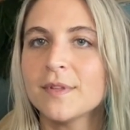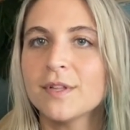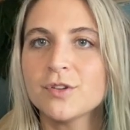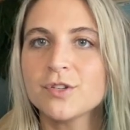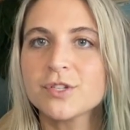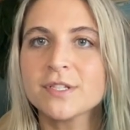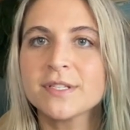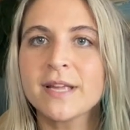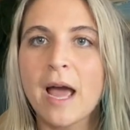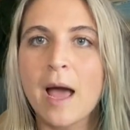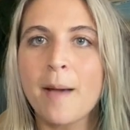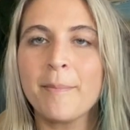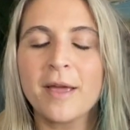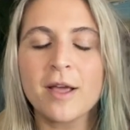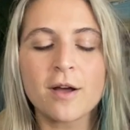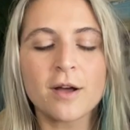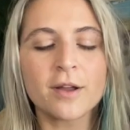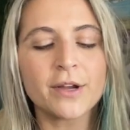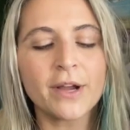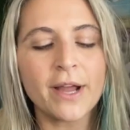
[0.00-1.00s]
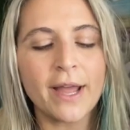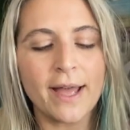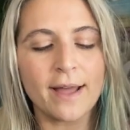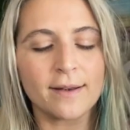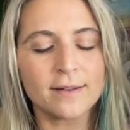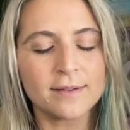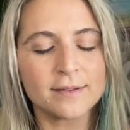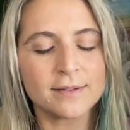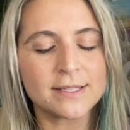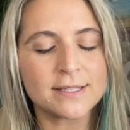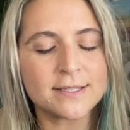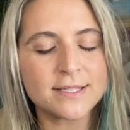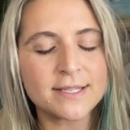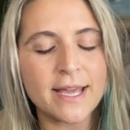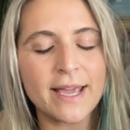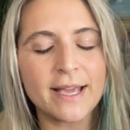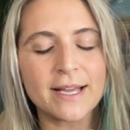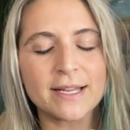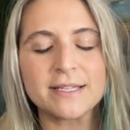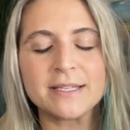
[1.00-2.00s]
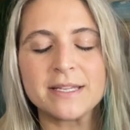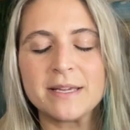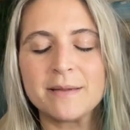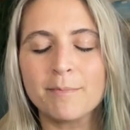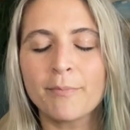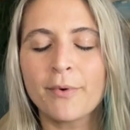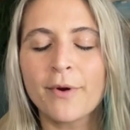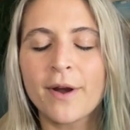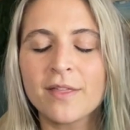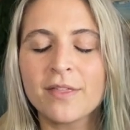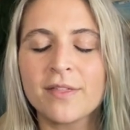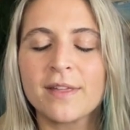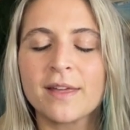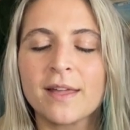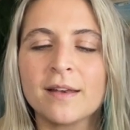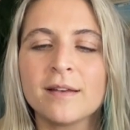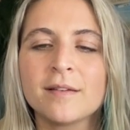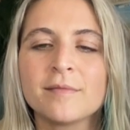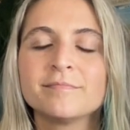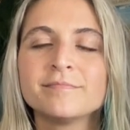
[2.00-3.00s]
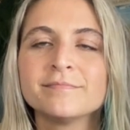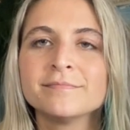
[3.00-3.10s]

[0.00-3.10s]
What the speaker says: Just tapping on your hand. Let's take a deep breath in